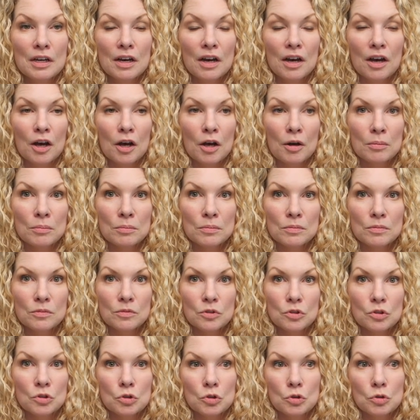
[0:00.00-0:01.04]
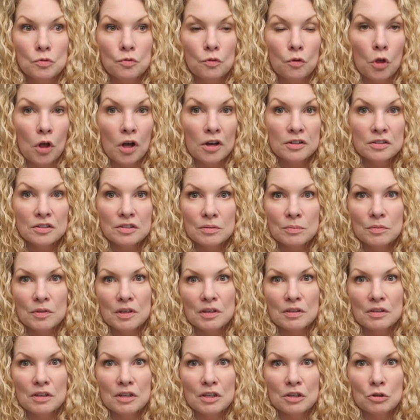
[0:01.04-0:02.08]
Um, vlog
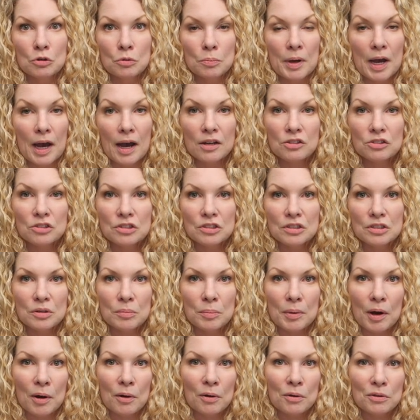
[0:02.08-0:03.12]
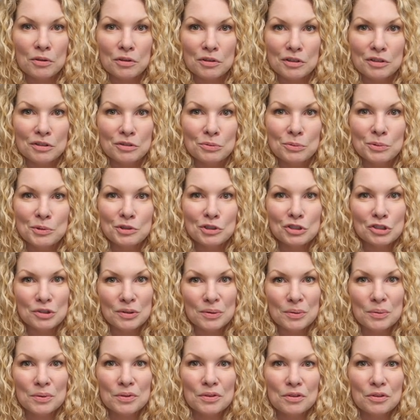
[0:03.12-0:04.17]
something that you're passionate about, that you want to
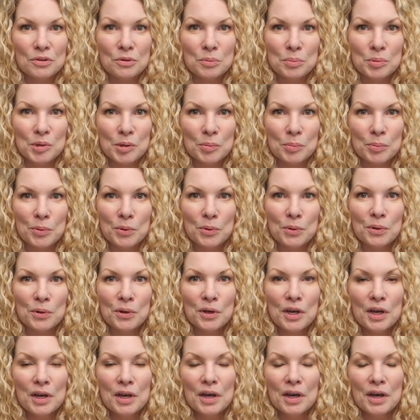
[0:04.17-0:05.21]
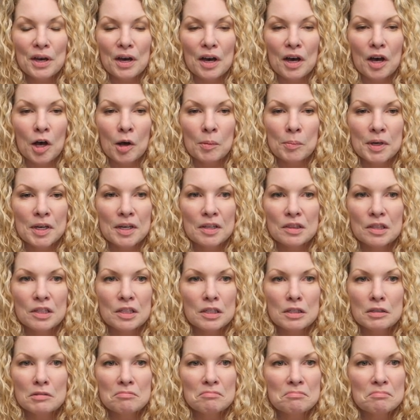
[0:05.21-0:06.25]
share with other people um, and
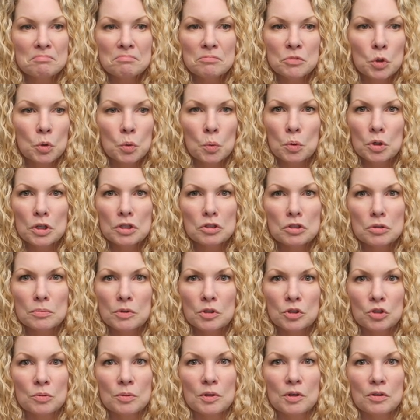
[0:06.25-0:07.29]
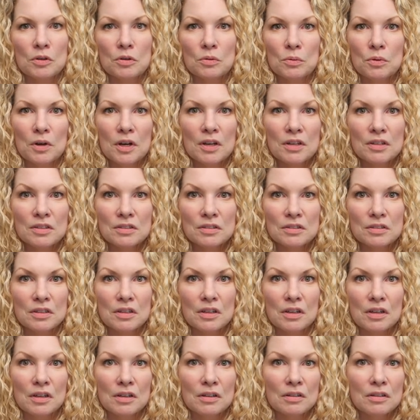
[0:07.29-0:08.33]
then don't worry too much about the rust
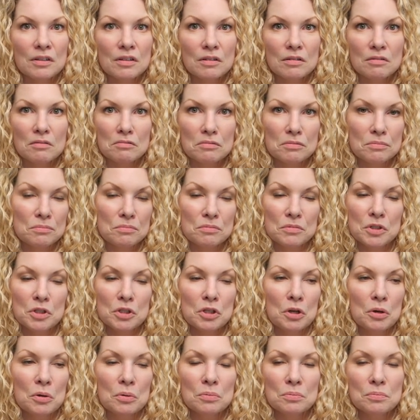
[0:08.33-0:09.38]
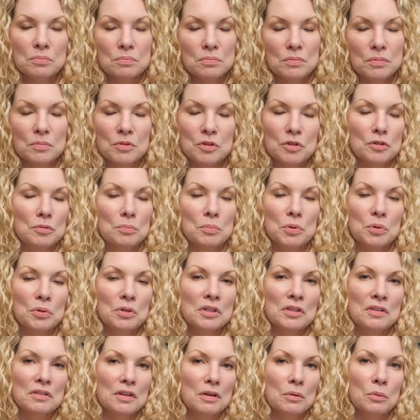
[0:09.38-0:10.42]
and you know, the
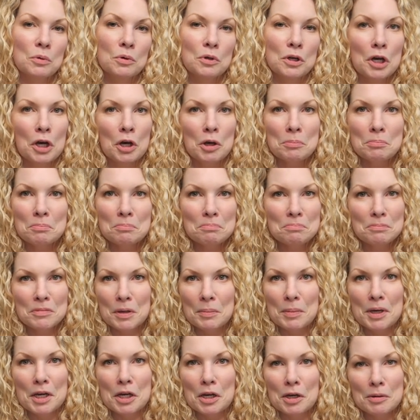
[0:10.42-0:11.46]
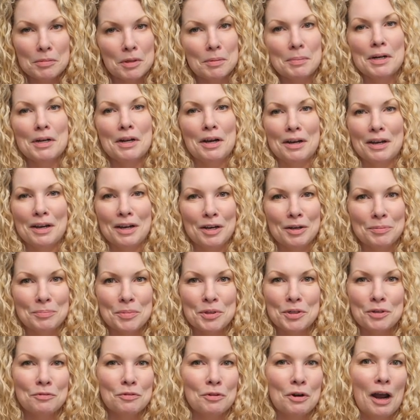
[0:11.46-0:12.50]
build it, they will come. They may come, they may not come,
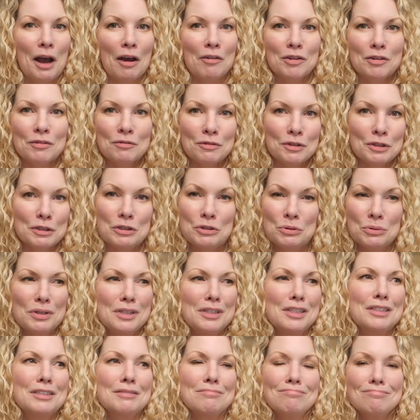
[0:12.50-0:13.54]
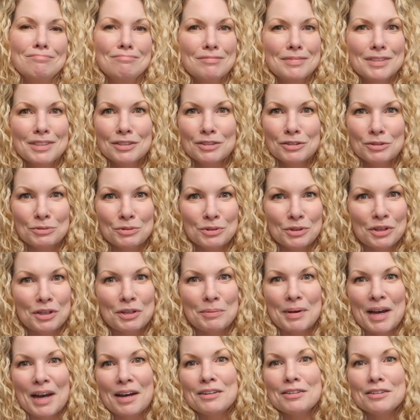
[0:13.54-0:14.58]
but if you're having fun doing it, does it really
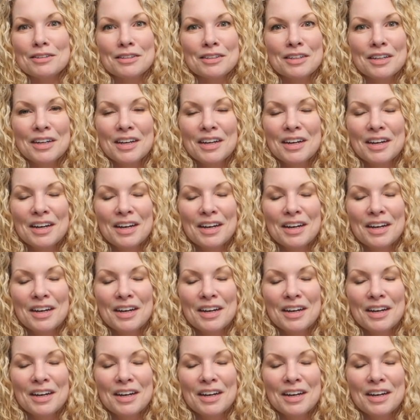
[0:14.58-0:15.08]
matter?